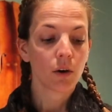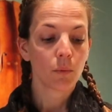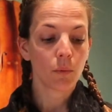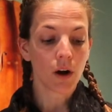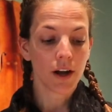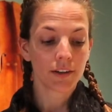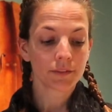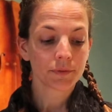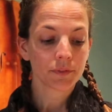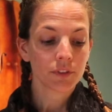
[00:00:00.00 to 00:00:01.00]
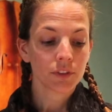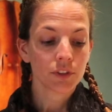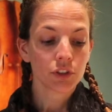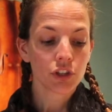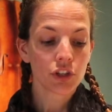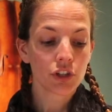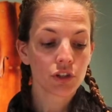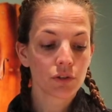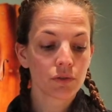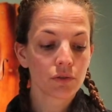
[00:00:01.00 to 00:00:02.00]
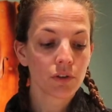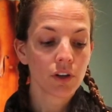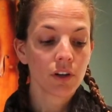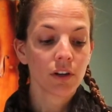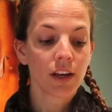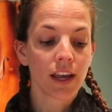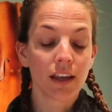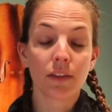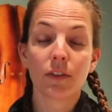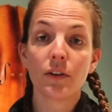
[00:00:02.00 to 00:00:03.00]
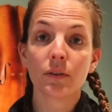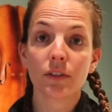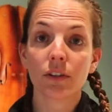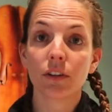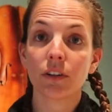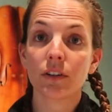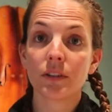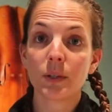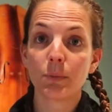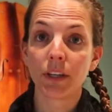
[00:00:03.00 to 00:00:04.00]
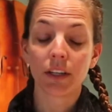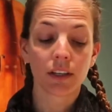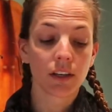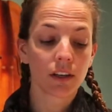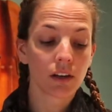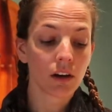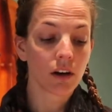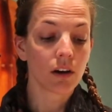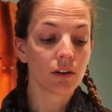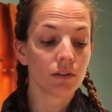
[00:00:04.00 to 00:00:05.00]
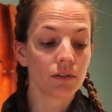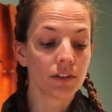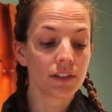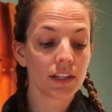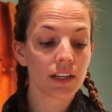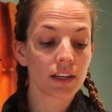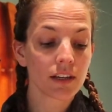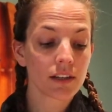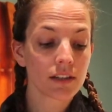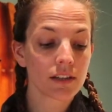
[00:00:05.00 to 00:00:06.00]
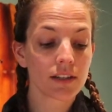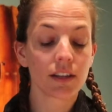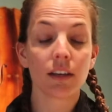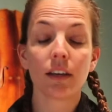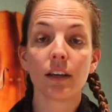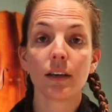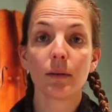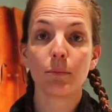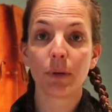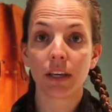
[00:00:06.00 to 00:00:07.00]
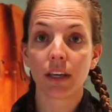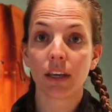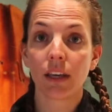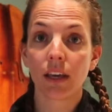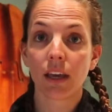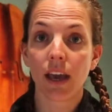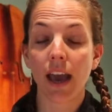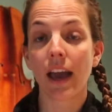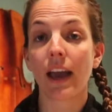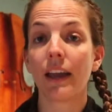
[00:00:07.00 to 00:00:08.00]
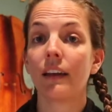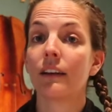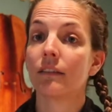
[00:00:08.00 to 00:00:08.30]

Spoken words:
1, 2, 8th note slurs, speaking, go. D, C, B, A.